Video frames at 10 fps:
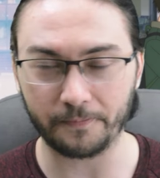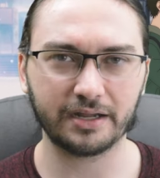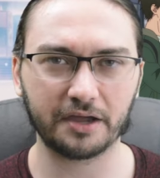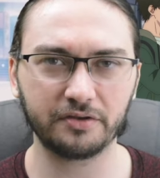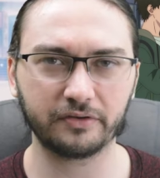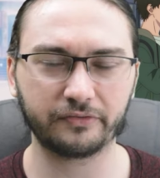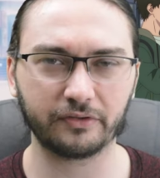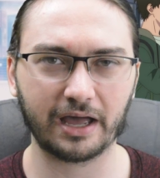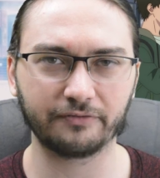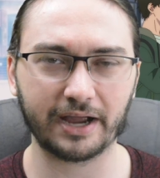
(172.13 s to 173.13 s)
Now, I do have a full
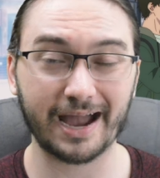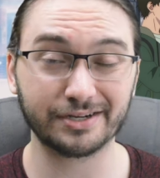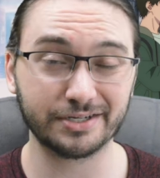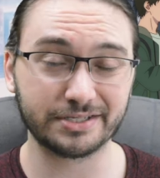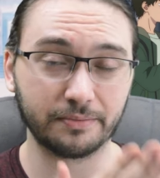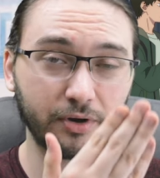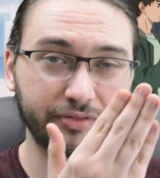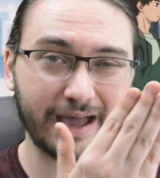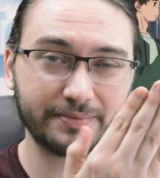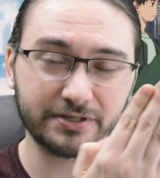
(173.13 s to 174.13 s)
live reaction to
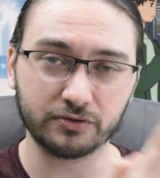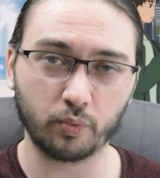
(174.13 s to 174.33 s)
both episodes